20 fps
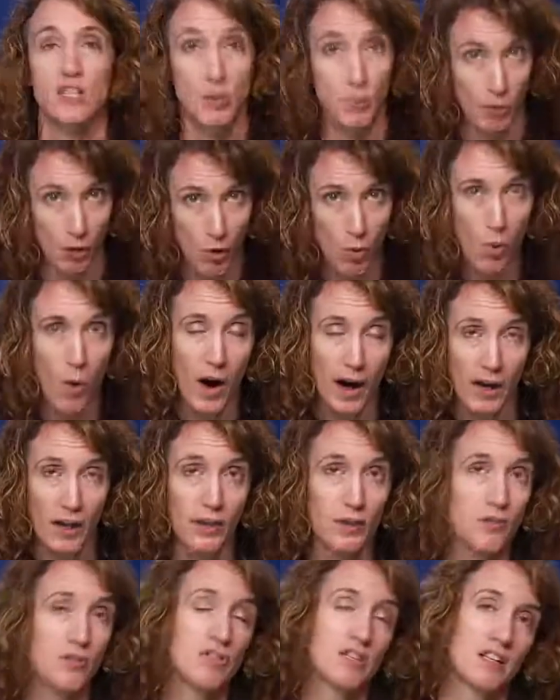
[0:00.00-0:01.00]
require
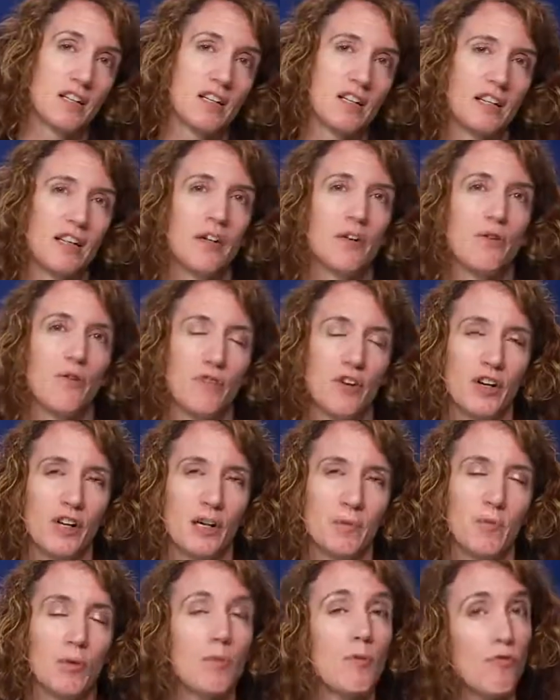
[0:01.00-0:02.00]
you to declare the
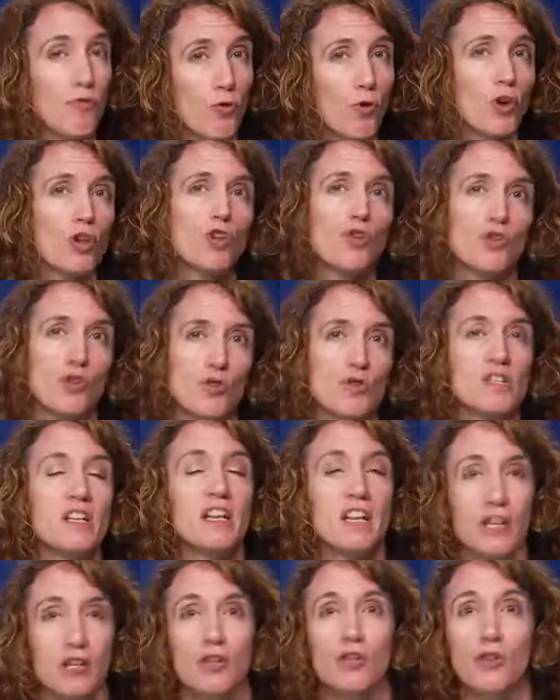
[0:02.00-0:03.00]
variable before you use
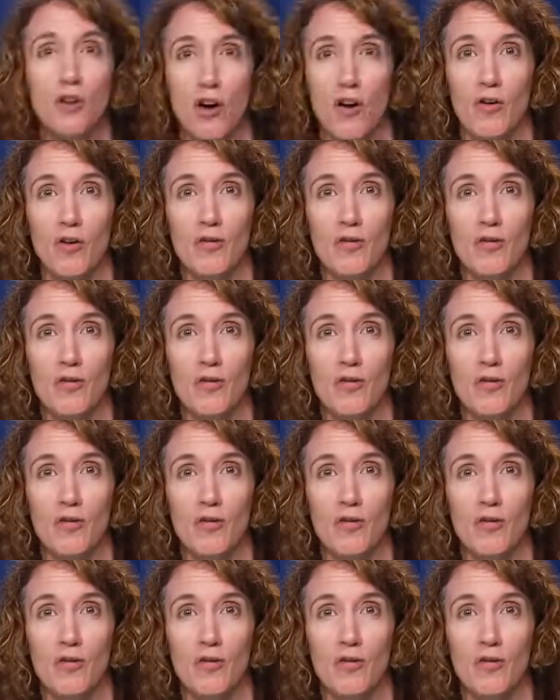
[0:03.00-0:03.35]
it in your code.